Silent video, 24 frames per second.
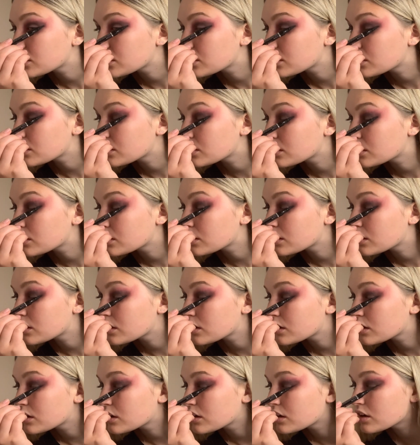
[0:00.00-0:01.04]

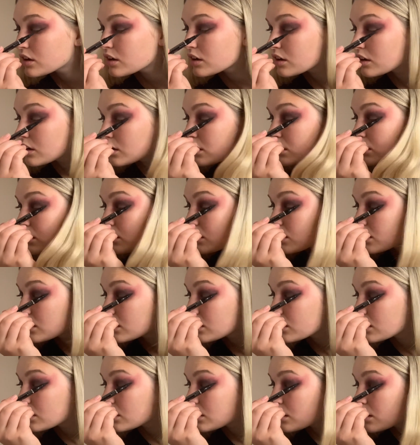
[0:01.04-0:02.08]

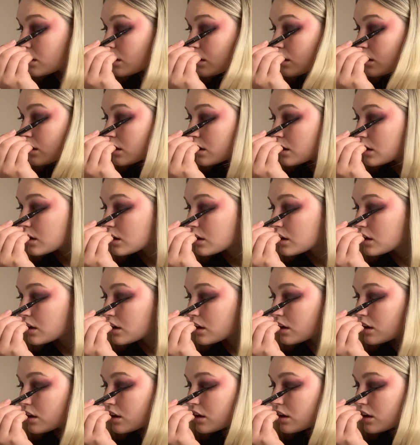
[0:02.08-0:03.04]
(silence)